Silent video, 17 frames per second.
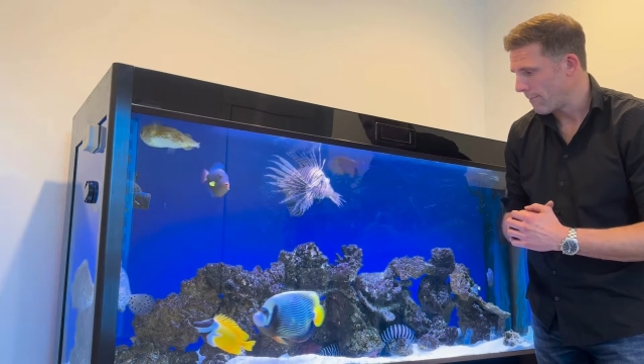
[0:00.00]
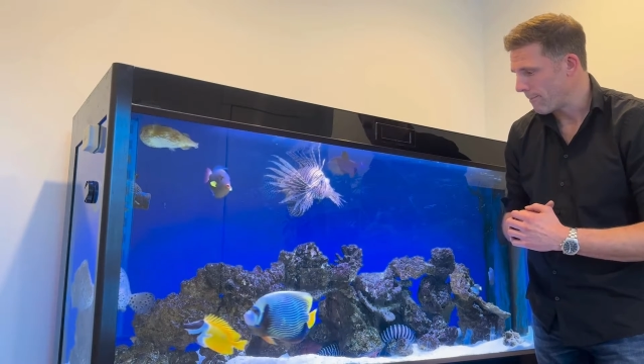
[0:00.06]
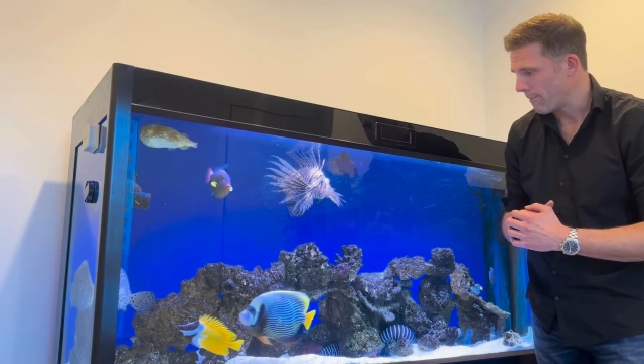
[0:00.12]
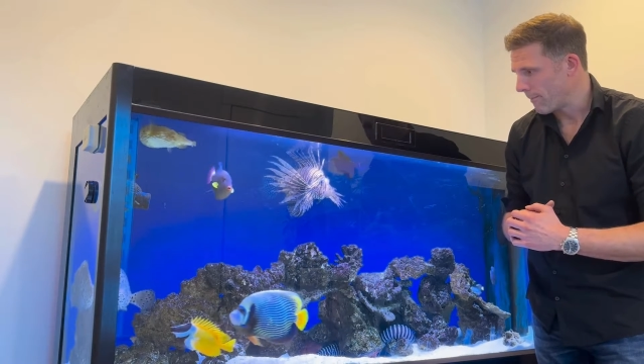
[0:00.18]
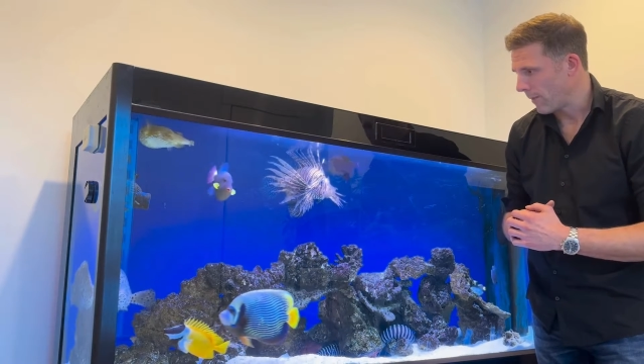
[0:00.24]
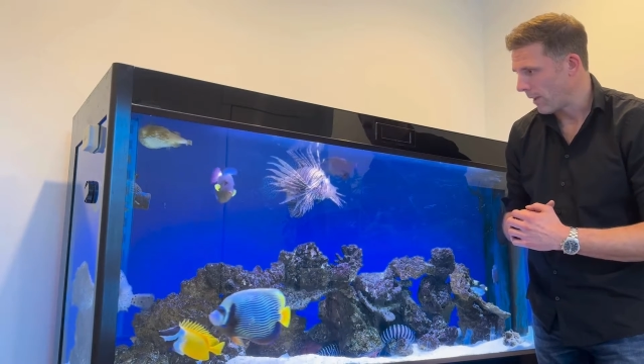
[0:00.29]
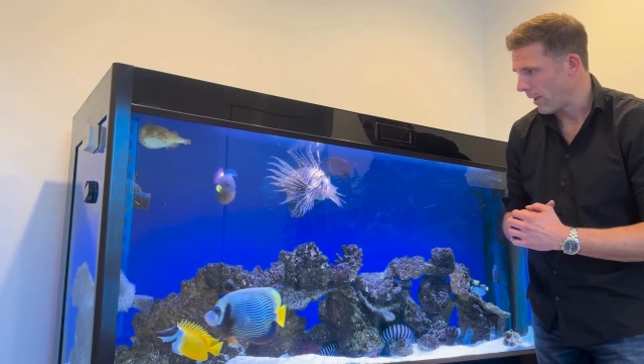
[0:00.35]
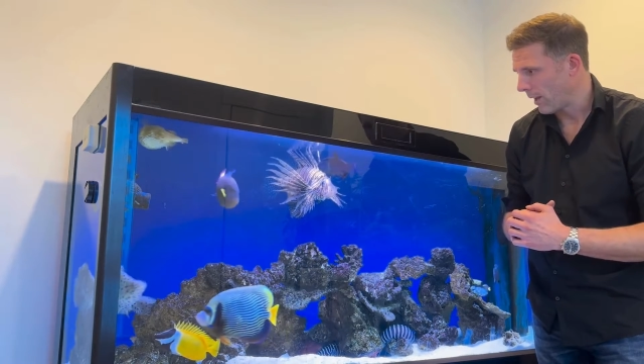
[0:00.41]

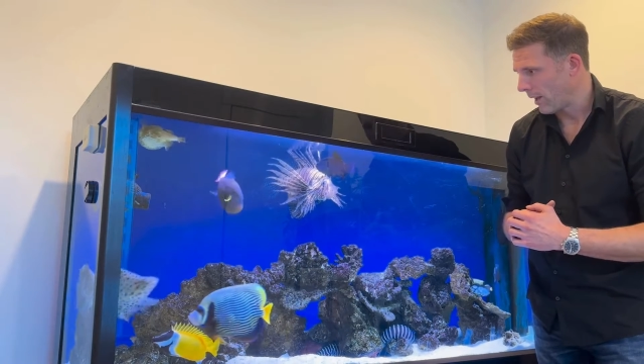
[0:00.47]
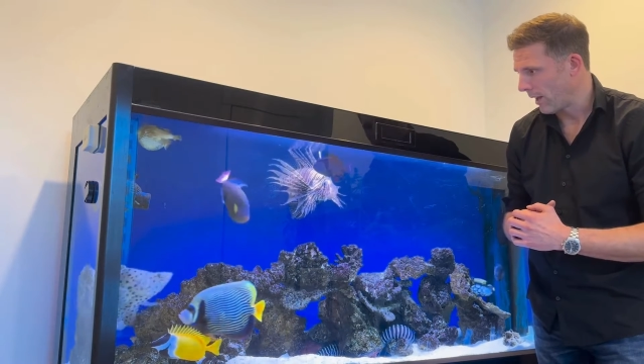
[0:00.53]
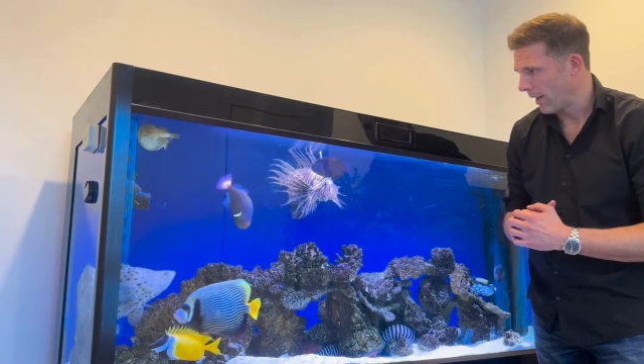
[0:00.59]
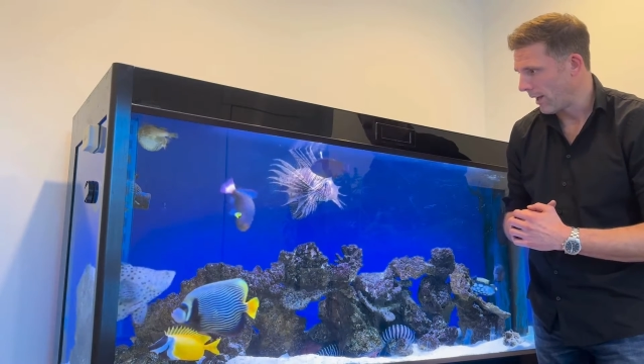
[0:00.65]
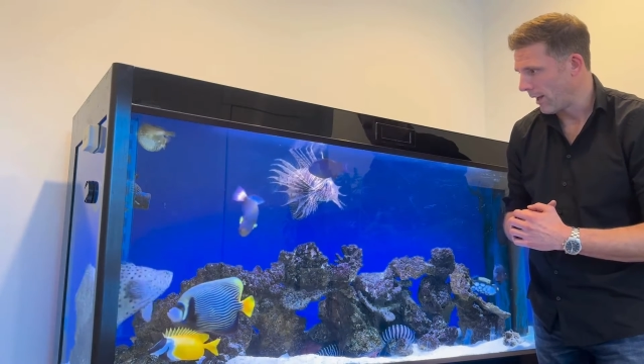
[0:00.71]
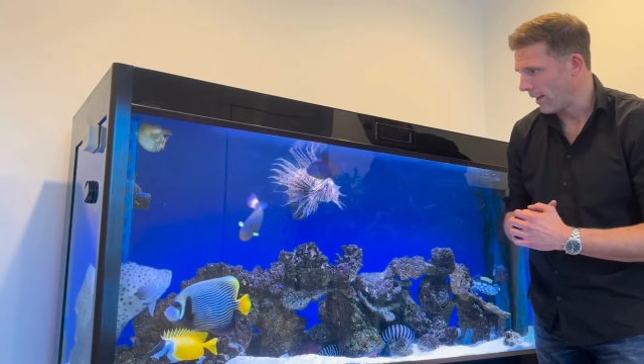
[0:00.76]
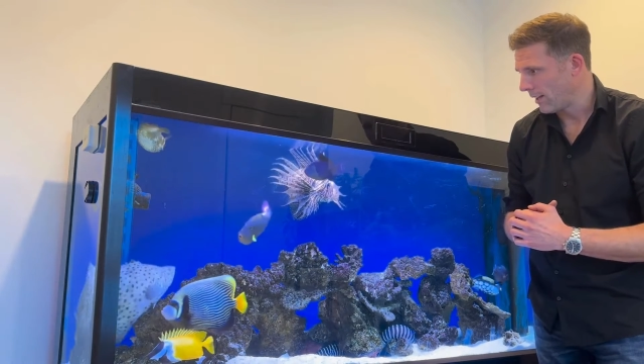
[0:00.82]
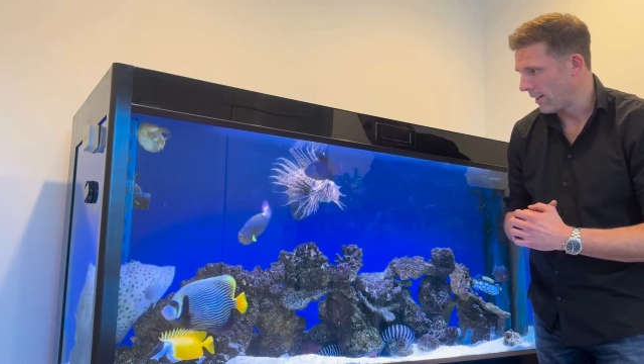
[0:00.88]

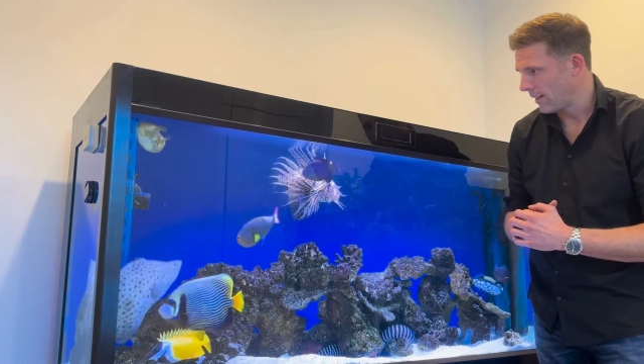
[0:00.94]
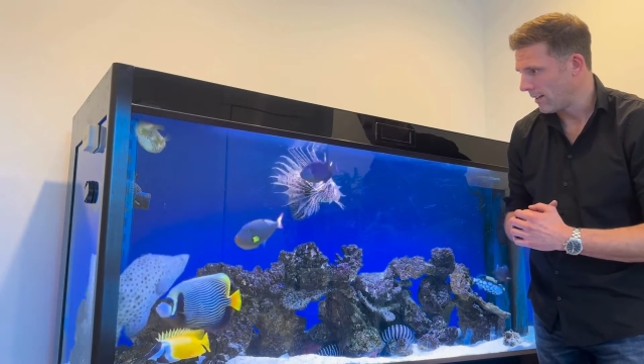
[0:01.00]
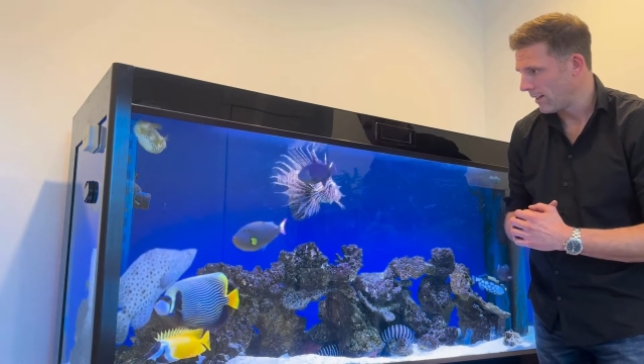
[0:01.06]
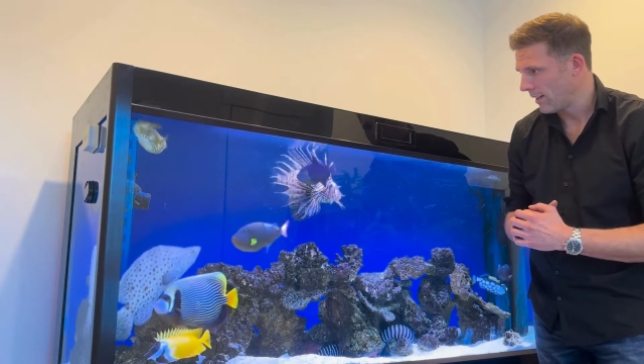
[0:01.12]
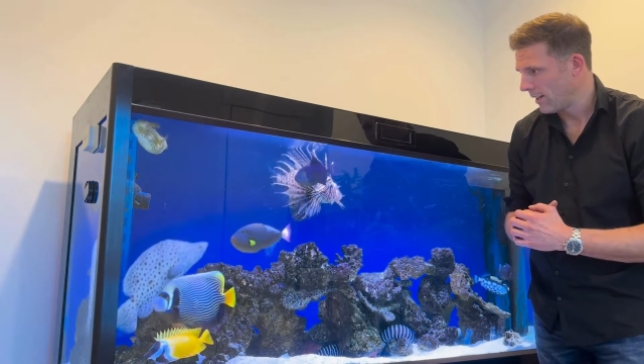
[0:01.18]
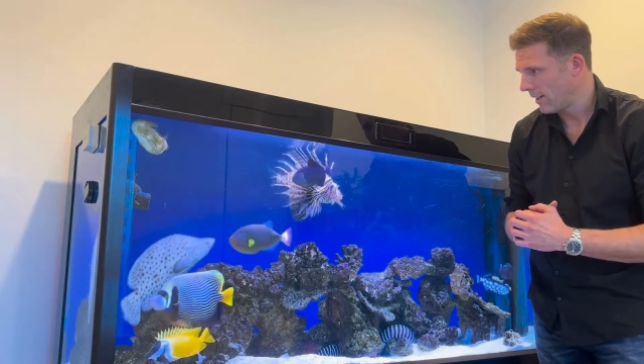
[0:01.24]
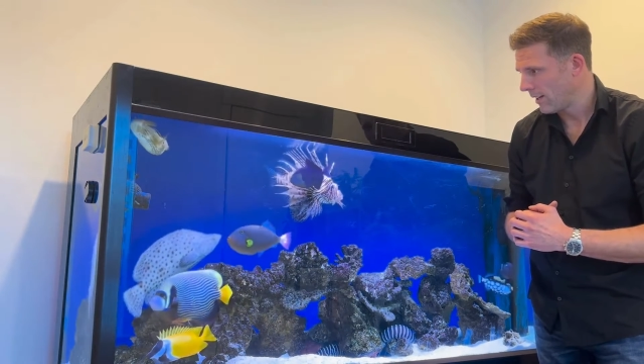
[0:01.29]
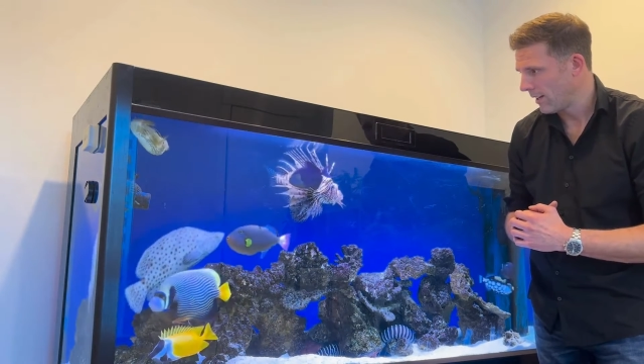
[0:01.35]
and
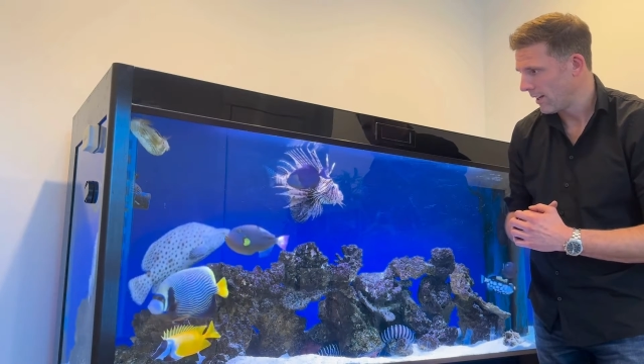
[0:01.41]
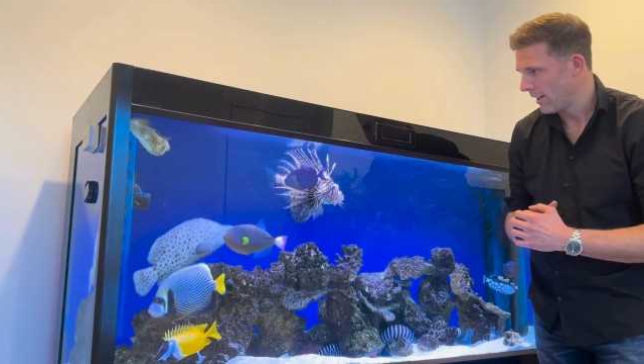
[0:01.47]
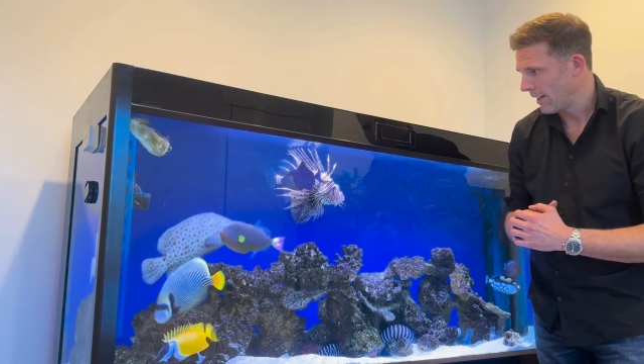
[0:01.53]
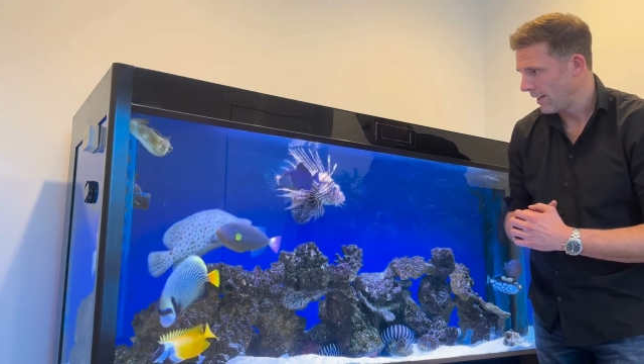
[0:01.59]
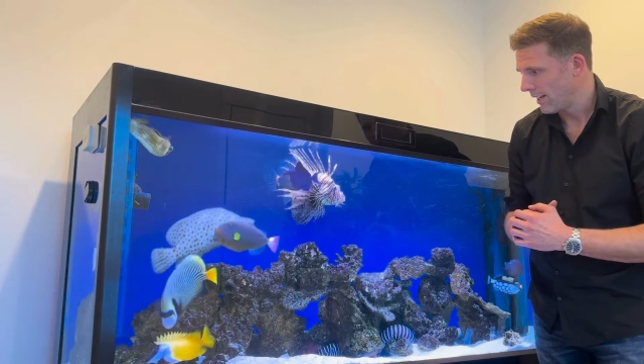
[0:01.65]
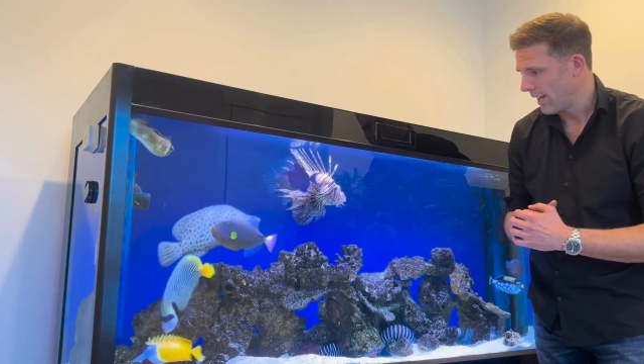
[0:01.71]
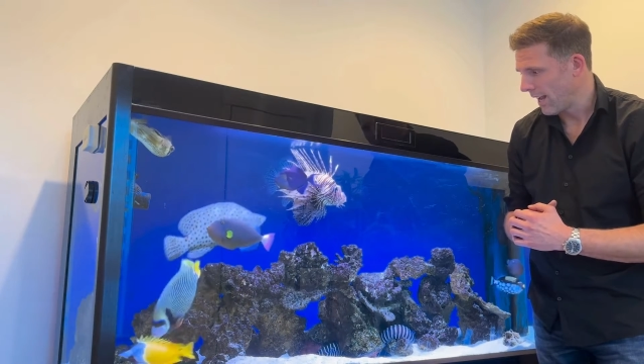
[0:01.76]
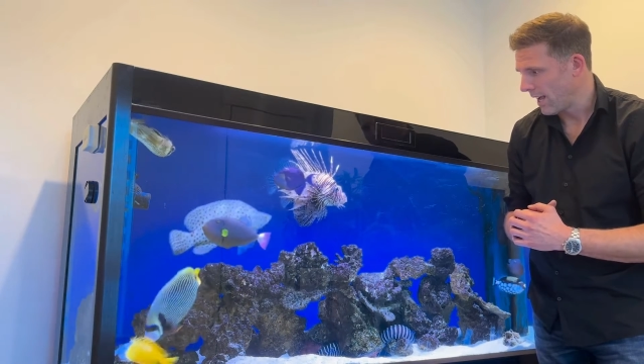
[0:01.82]

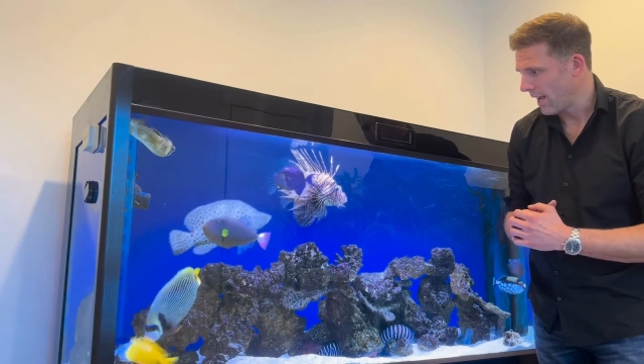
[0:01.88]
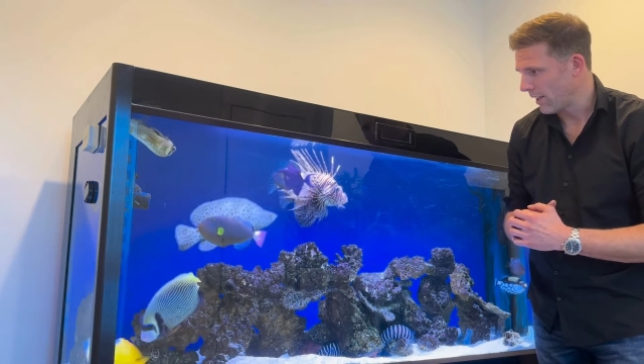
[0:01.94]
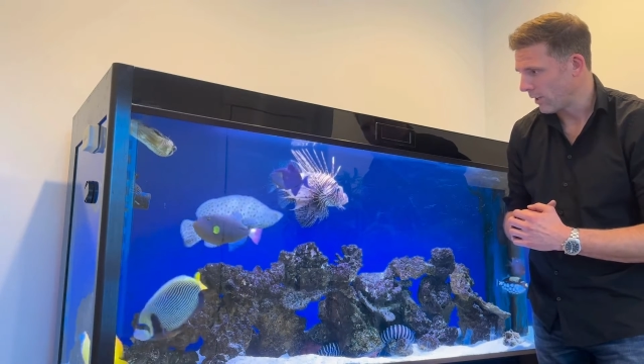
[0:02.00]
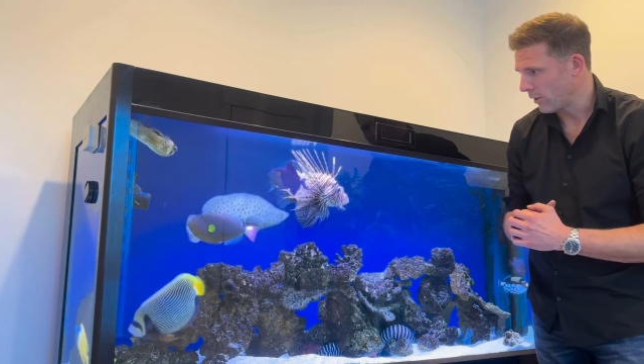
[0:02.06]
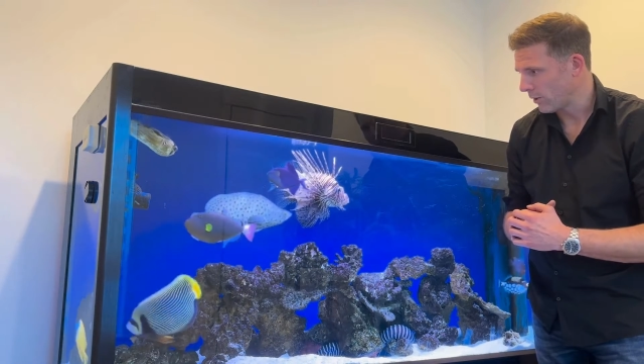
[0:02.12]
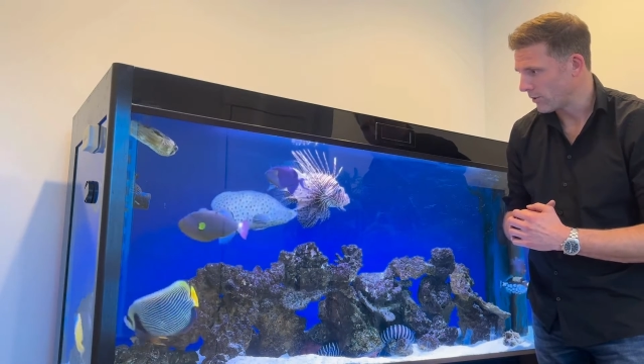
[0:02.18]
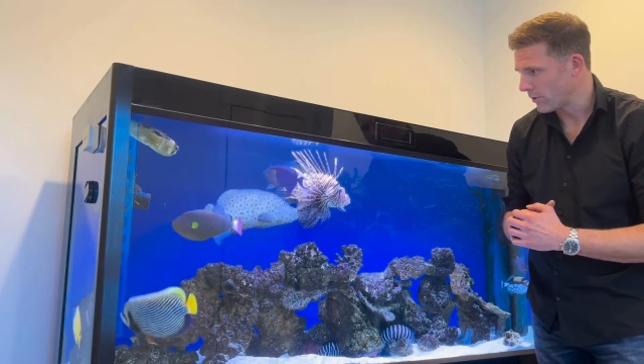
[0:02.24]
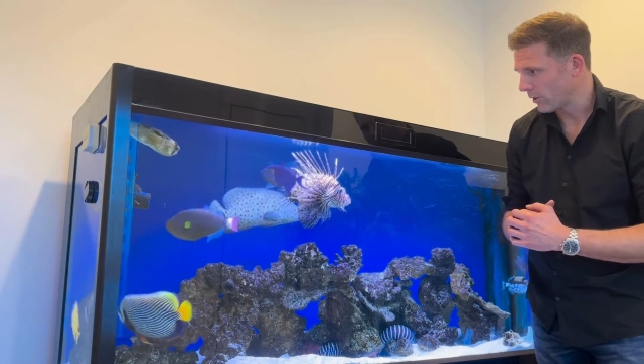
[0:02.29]
yeah, lots and
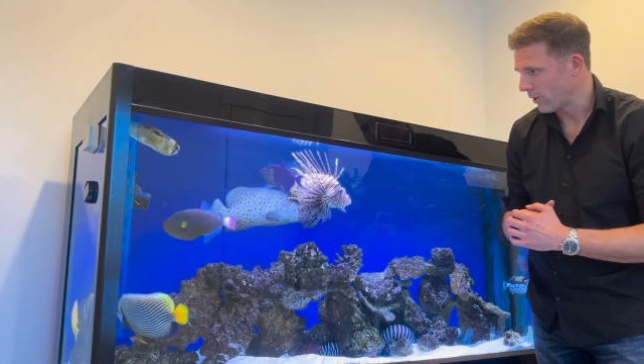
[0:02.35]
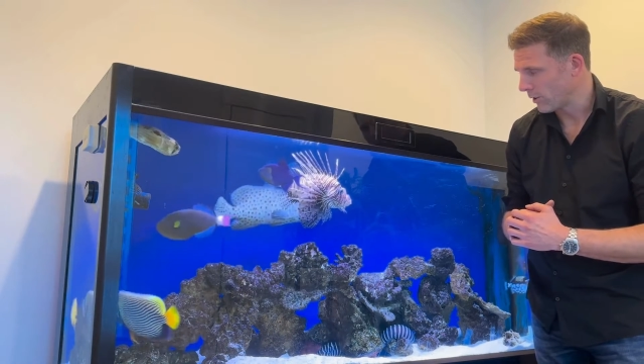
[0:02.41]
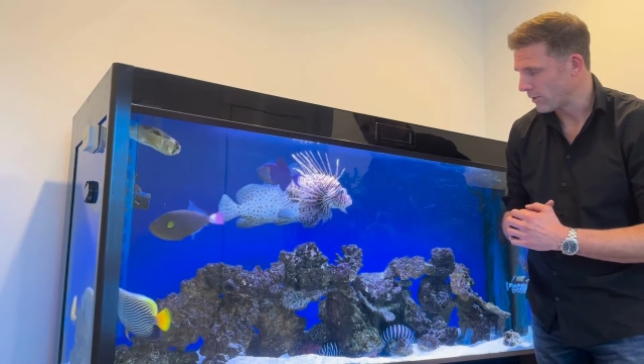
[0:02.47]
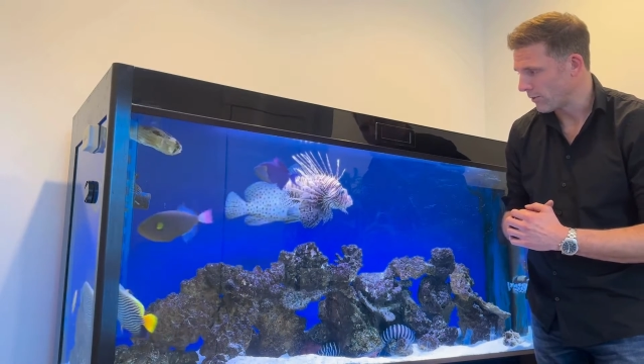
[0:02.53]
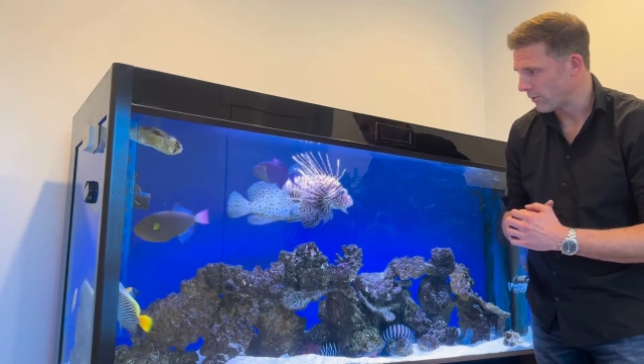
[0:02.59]
lots of fun,